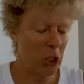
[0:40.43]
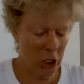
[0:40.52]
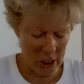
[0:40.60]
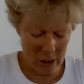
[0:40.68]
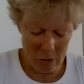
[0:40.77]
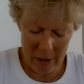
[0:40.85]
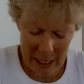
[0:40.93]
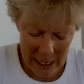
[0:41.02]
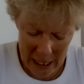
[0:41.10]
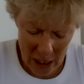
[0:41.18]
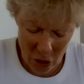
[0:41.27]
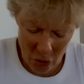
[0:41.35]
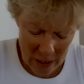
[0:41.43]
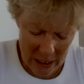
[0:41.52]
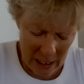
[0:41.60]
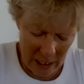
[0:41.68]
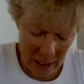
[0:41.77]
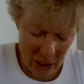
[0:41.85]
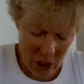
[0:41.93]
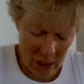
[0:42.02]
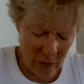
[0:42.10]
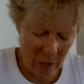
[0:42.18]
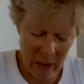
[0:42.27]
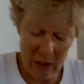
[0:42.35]
which is really interesting. It
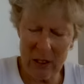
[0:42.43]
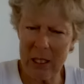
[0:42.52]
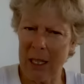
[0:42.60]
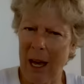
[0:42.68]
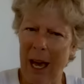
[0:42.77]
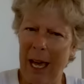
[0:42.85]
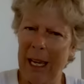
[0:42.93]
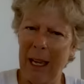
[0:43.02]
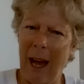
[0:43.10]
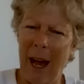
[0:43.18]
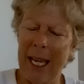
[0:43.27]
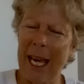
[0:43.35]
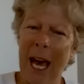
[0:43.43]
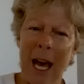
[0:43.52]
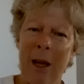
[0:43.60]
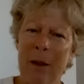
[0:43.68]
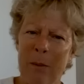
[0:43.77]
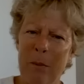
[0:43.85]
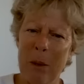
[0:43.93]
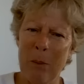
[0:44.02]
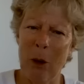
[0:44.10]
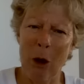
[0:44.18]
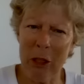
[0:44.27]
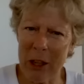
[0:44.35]
just feels like I can't
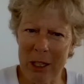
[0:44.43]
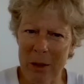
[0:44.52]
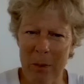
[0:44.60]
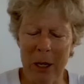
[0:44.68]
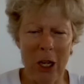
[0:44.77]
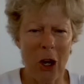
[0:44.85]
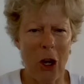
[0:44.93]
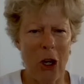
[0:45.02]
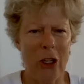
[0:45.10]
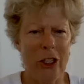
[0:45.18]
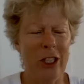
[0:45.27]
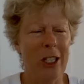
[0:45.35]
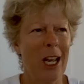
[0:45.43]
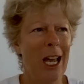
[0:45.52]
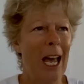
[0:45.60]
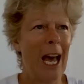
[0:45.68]
be bothered because